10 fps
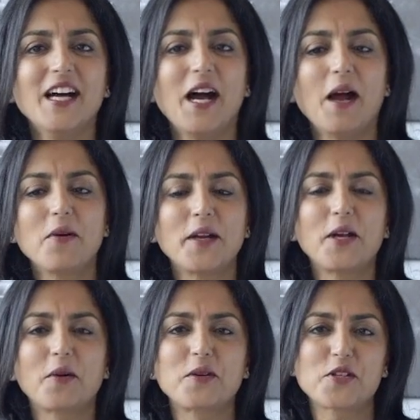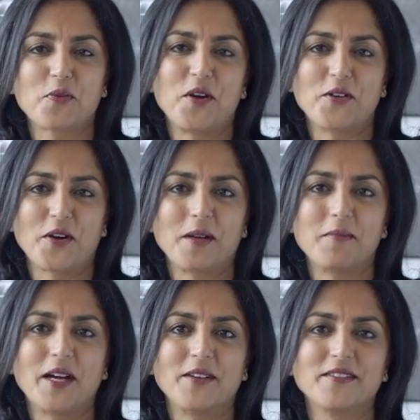I want to hear what you're wondering
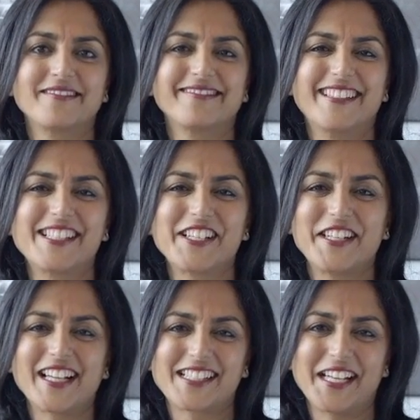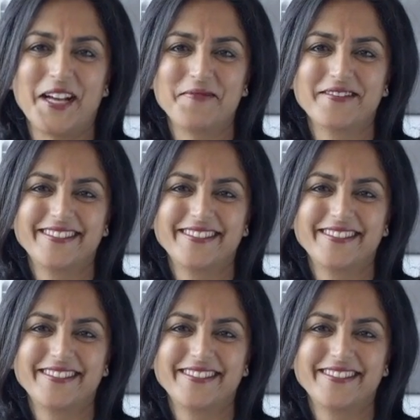about. Until next time.